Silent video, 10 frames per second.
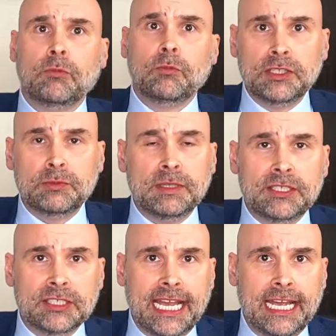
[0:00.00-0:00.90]
which we
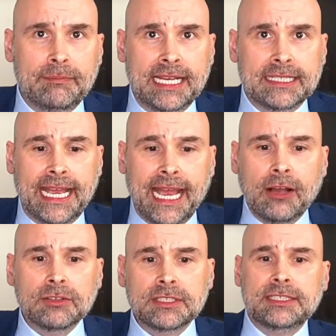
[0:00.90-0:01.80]
just had passed the
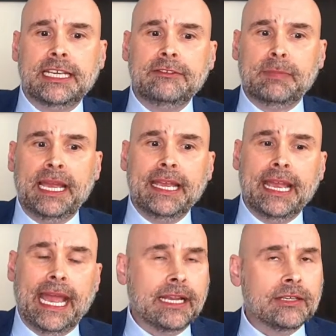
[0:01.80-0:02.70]
House, the Safe Banking
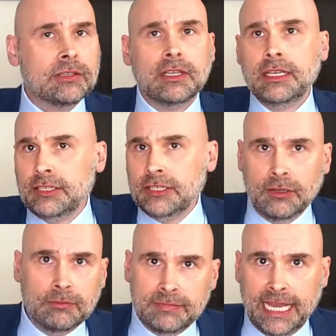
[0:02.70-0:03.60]
Act,
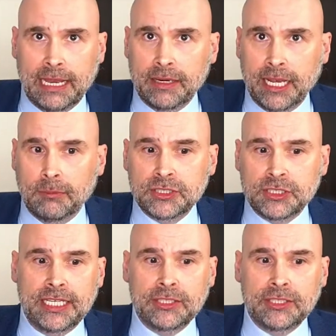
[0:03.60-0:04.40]
that would help change